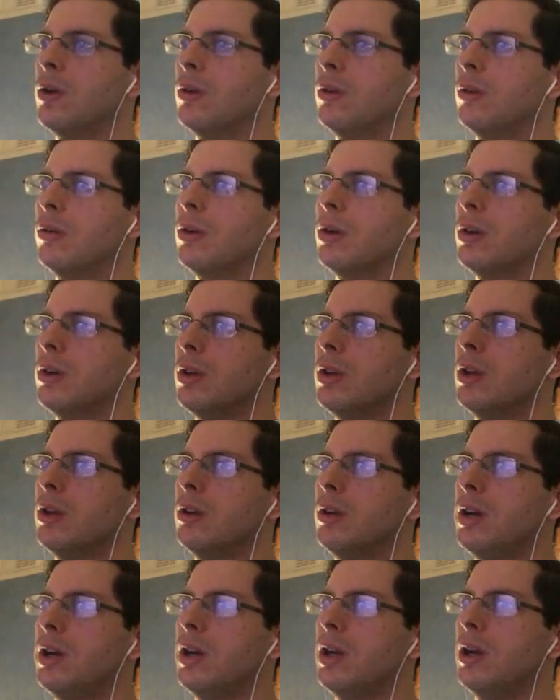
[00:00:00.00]
Right,
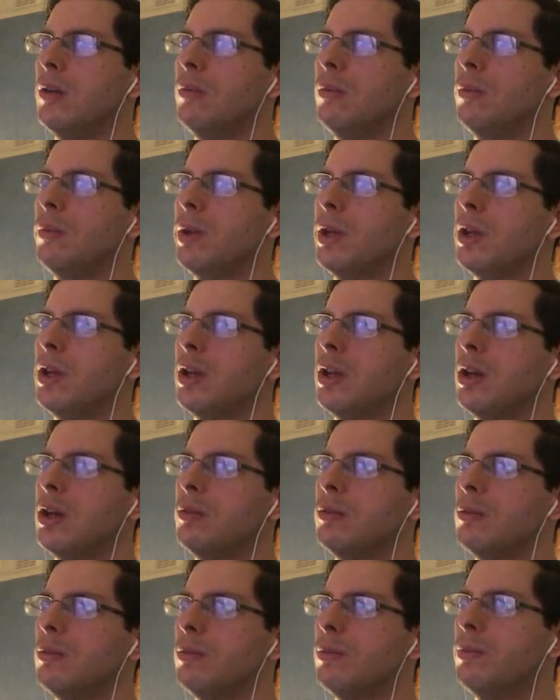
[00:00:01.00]
here I am, picking up